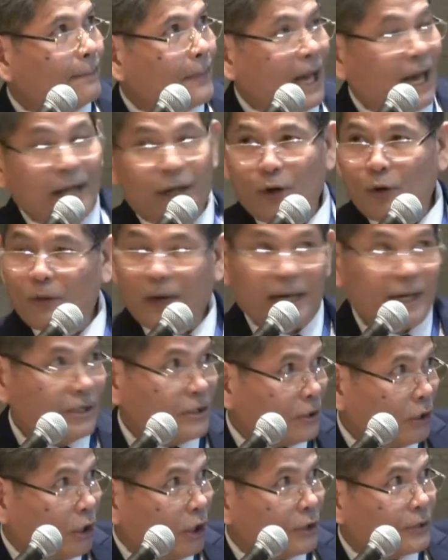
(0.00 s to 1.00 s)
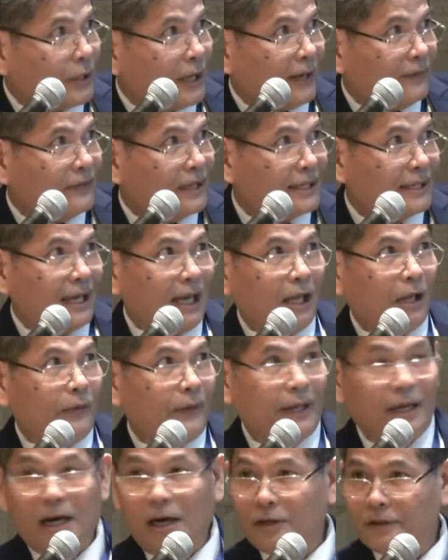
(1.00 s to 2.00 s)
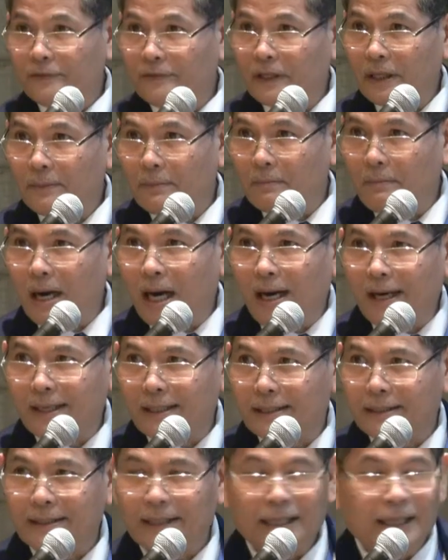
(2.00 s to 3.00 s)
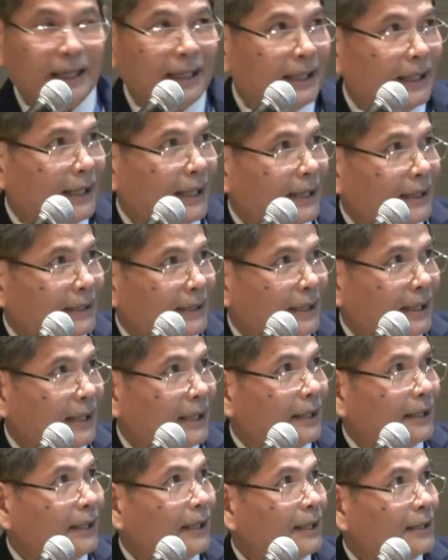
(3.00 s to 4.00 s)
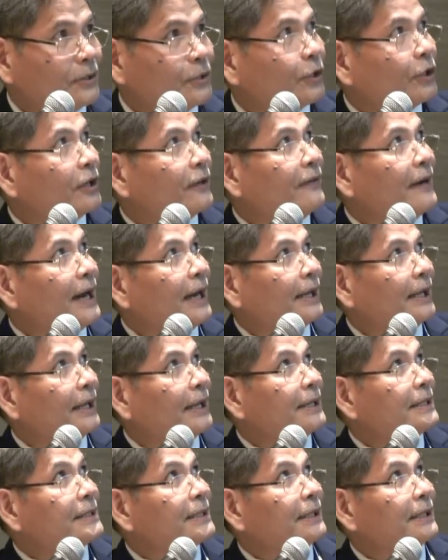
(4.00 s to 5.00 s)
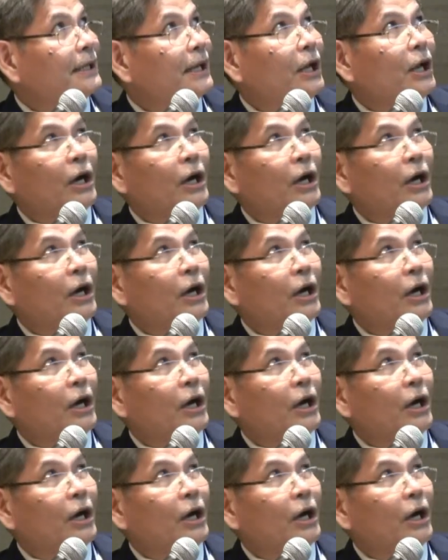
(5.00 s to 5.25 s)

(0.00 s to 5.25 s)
Otherwise, you'll also have this hollowing out of the market that they sort of highlighted.